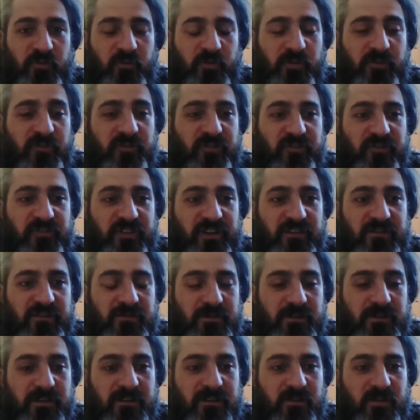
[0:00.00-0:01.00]

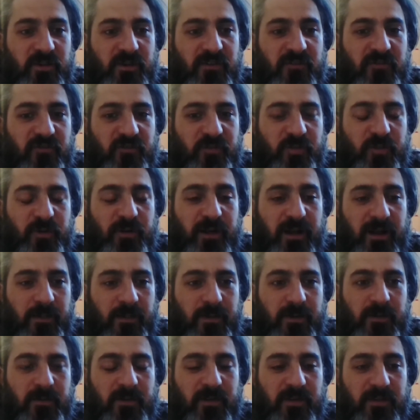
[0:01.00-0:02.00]
successful, and everybody's super
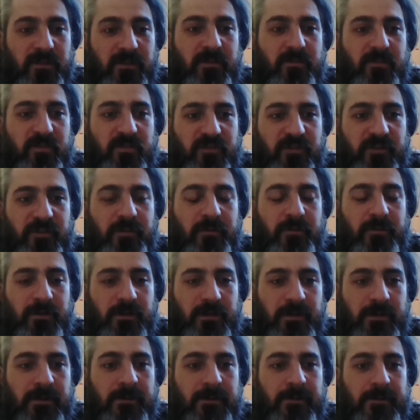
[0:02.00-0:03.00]
happy with them. So
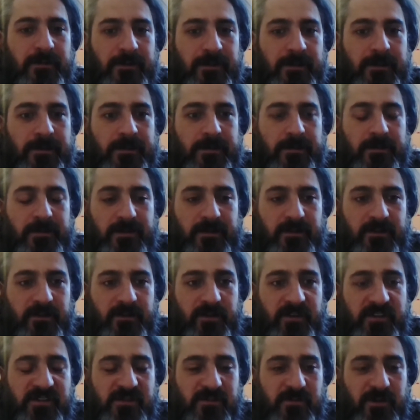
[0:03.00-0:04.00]

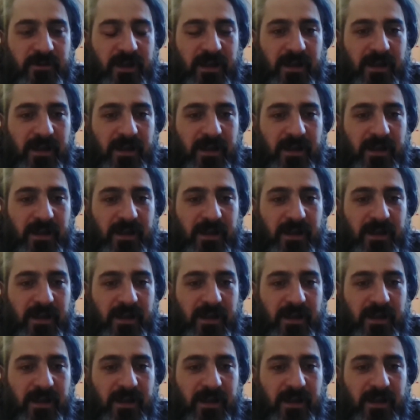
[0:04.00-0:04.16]
especially for